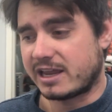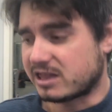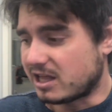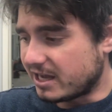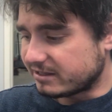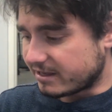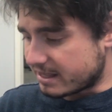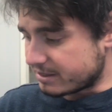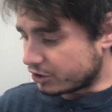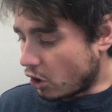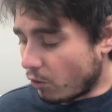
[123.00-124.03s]
A client
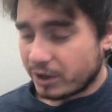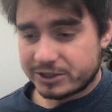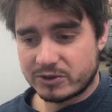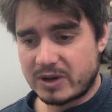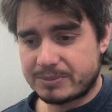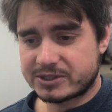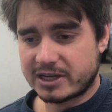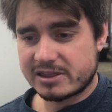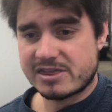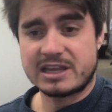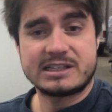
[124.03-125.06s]
can go onto the
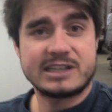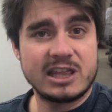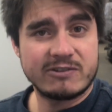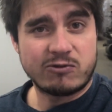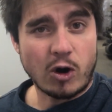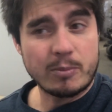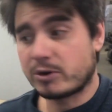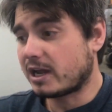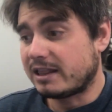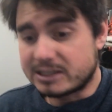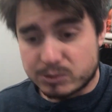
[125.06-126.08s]
website, they see the form,
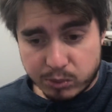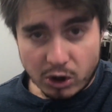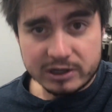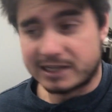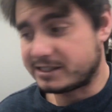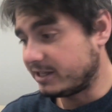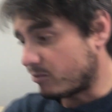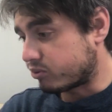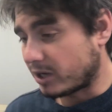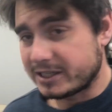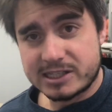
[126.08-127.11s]
okay, let's book. I see the
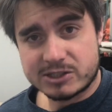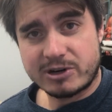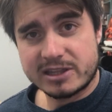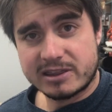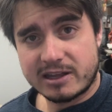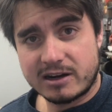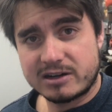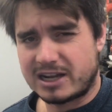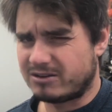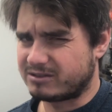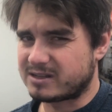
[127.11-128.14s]
prices right
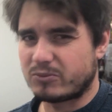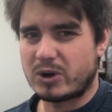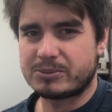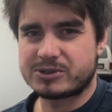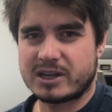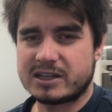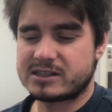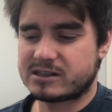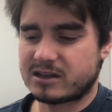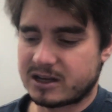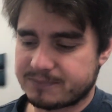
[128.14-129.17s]
there. I know some
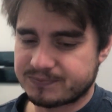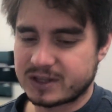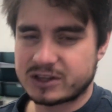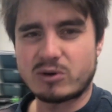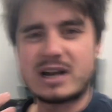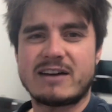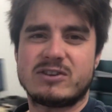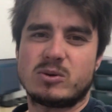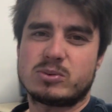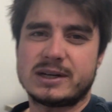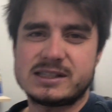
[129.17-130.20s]
websites uh, don't have
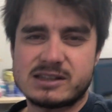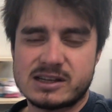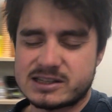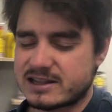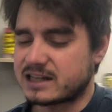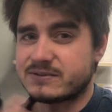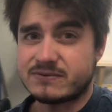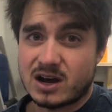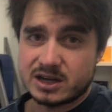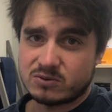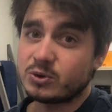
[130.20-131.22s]
their prices, and that's
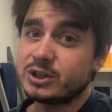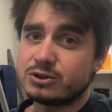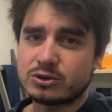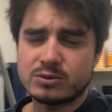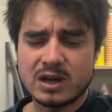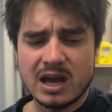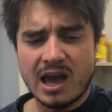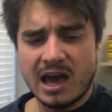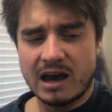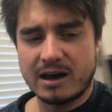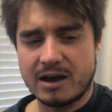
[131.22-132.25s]
fine, and we do.
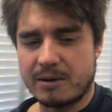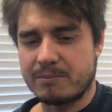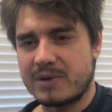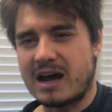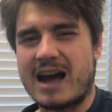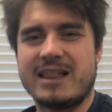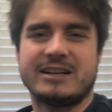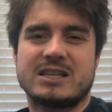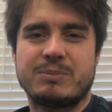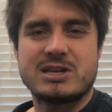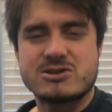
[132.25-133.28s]
Um, I
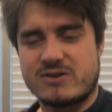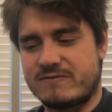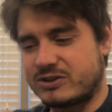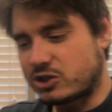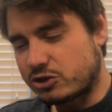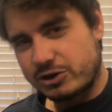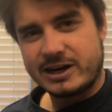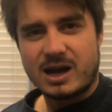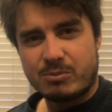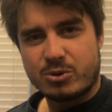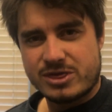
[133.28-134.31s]
like to be sort of
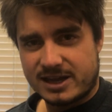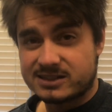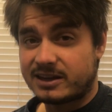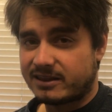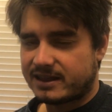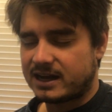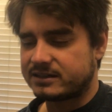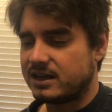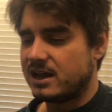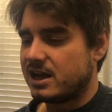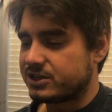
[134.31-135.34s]
straight up with things like
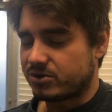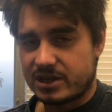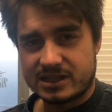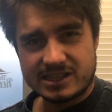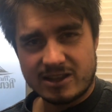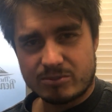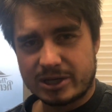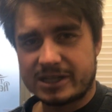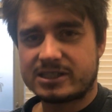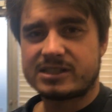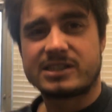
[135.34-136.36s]
that. So they see the
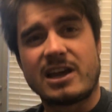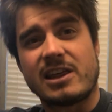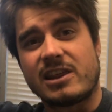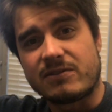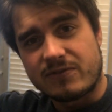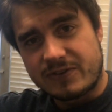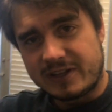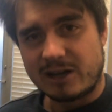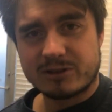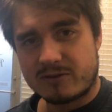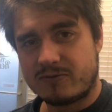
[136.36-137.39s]
prices, they
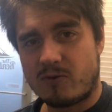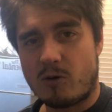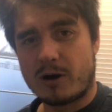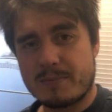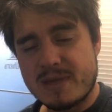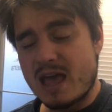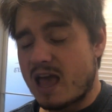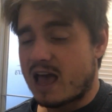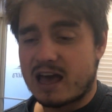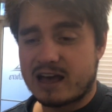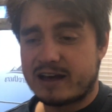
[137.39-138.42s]
fill out the form,
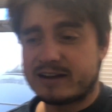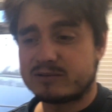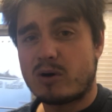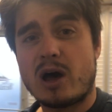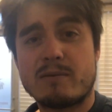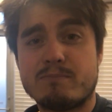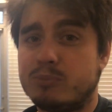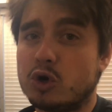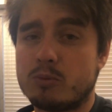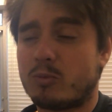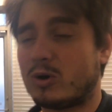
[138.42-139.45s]
and
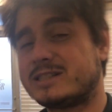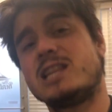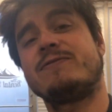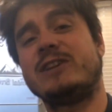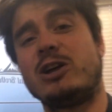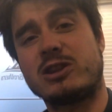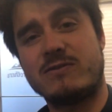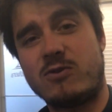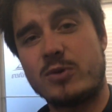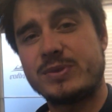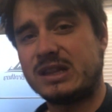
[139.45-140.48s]
boom. Once they fill out the
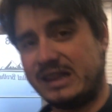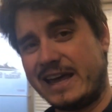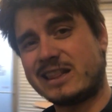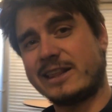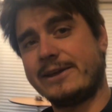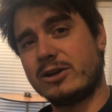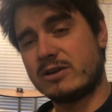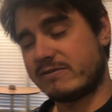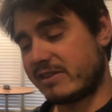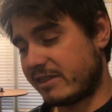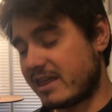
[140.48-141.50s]
form, the likelihood
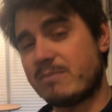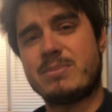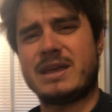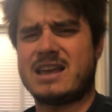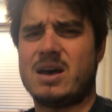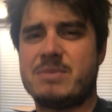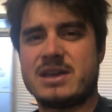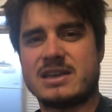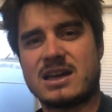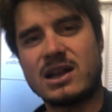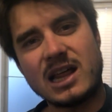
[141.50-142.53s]
of them
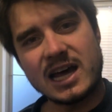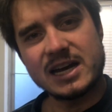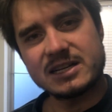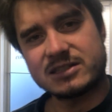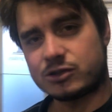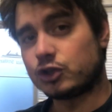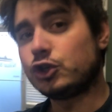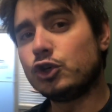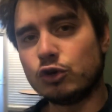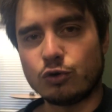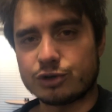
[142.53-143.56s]
becoming a client is
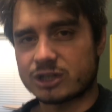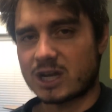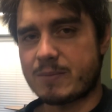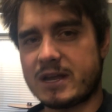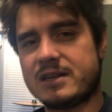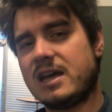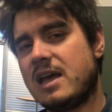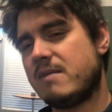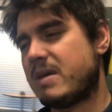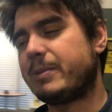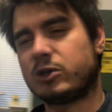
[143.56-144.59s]
huge. I mean,
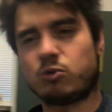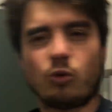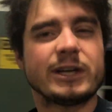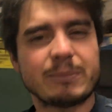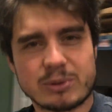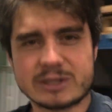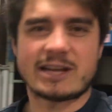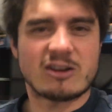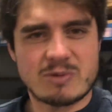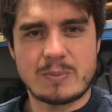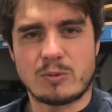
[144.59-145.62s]
maybe
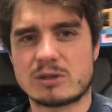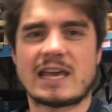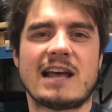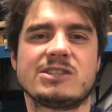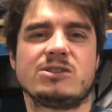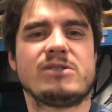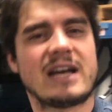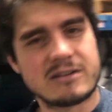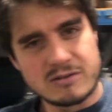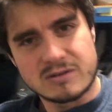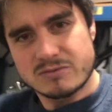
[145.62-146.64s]
20% of people cancel
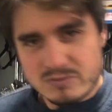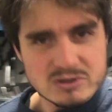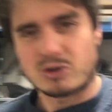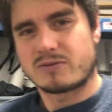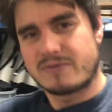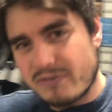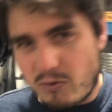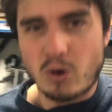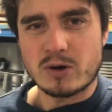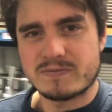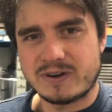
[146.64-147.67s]
that sort of
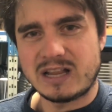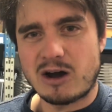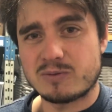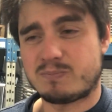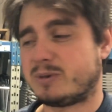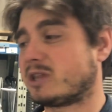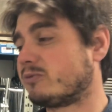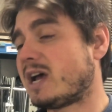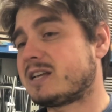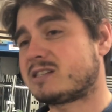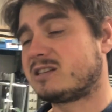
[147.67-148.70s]
form fill out. But the
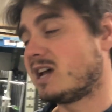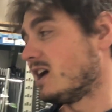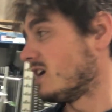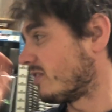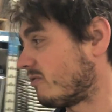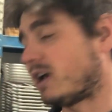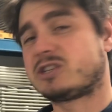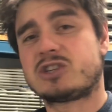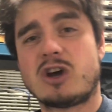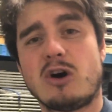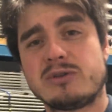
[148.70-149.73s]
rest, the
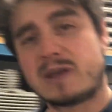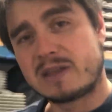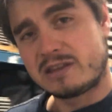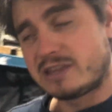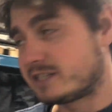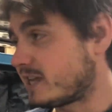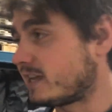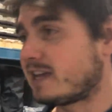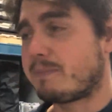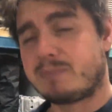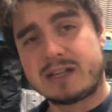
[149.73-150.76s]
rest go. They say,
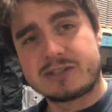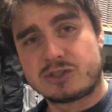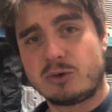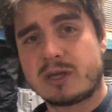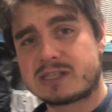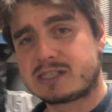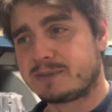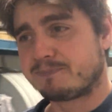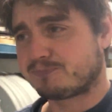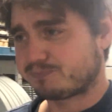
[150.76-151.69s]
"Yep, let's do this."